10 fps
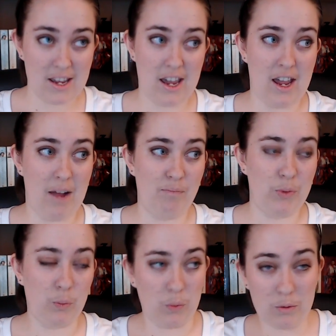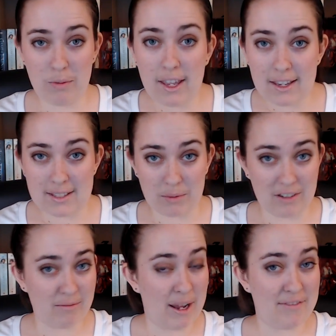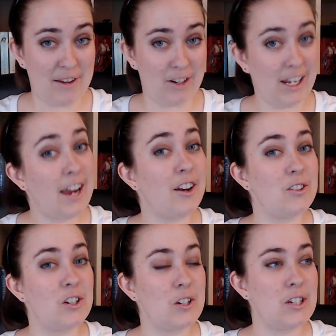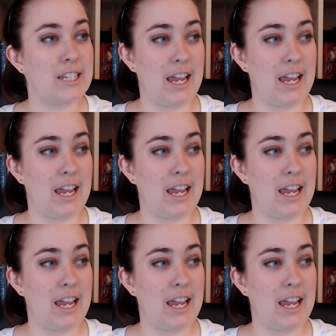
Um, Ruby is one of my favorite characters,